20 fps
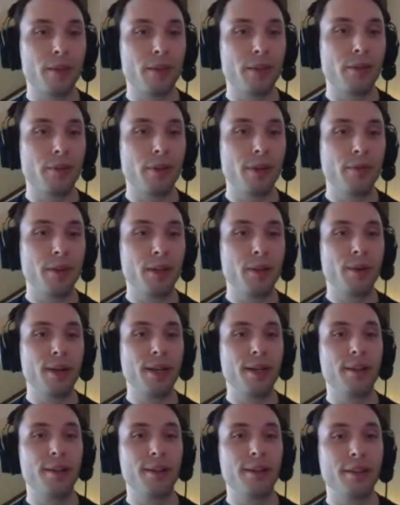So it
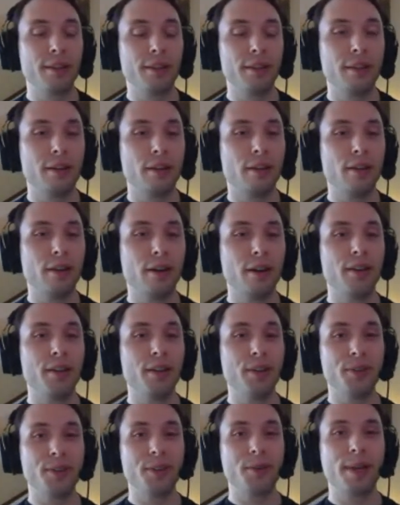required our
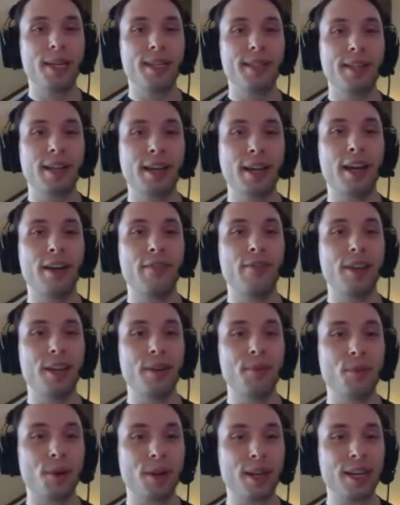user base to have
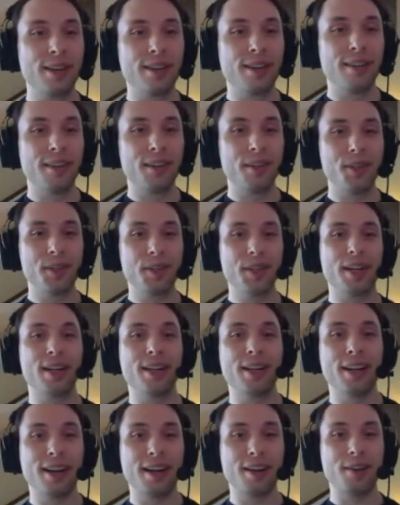a working knowledge
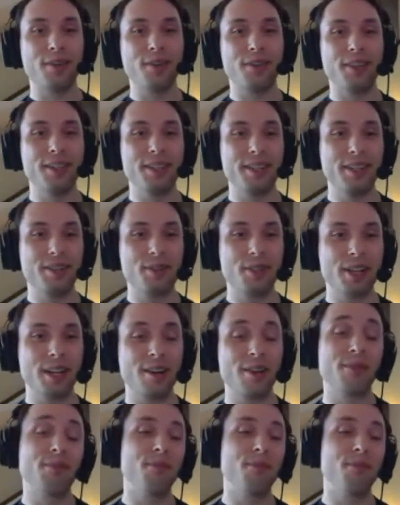on how the DOJ,